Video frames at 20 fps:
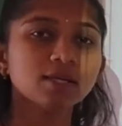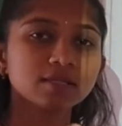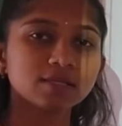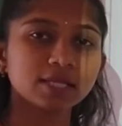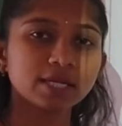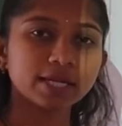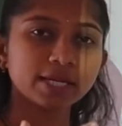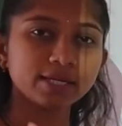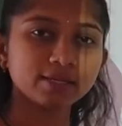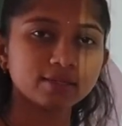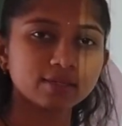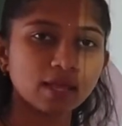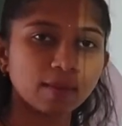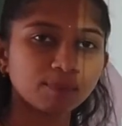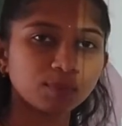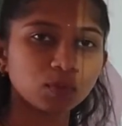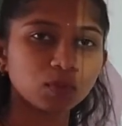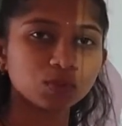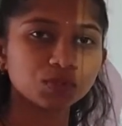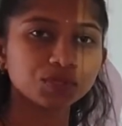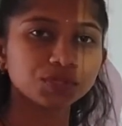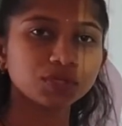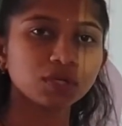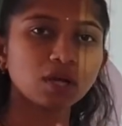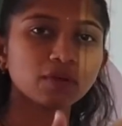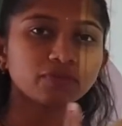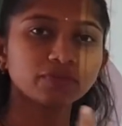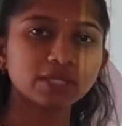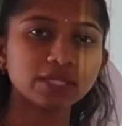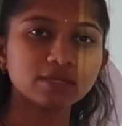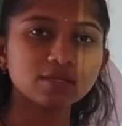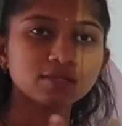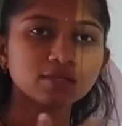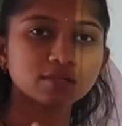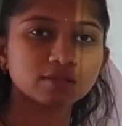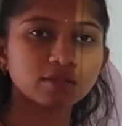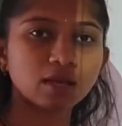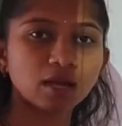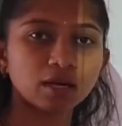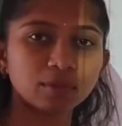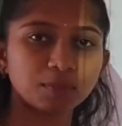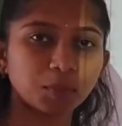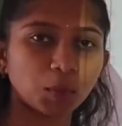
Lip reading: second subquotient of this third